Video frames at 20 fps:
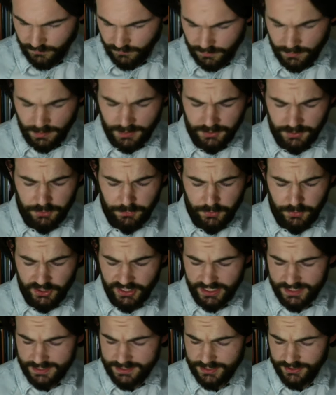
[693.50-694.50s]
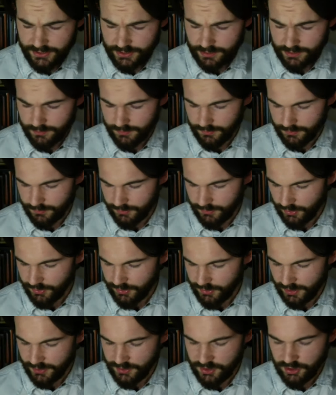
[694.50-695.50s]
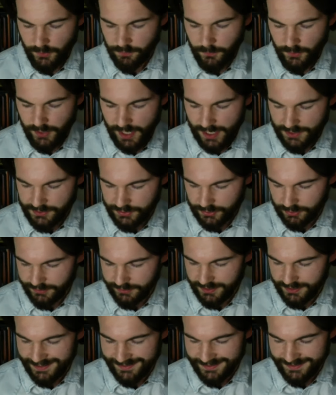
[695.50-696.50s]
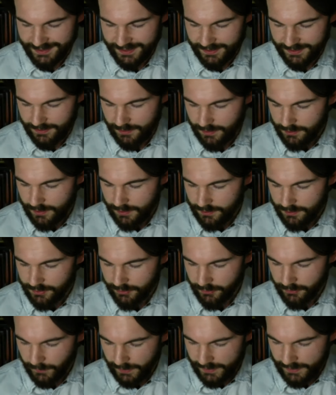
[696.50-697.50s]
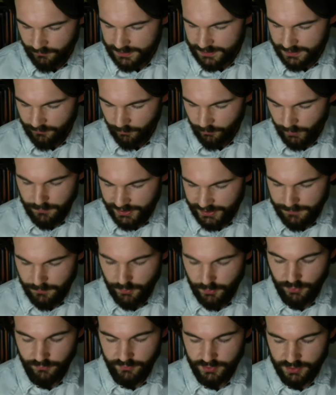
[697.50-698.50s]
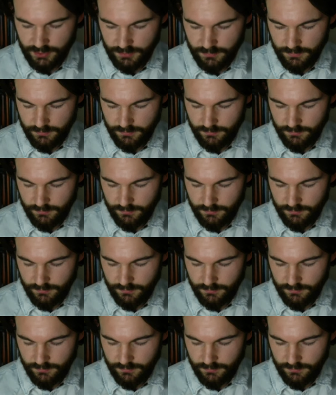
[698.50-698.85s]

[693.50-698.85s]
and communicates such a supernatural dignity to the place in which he moves.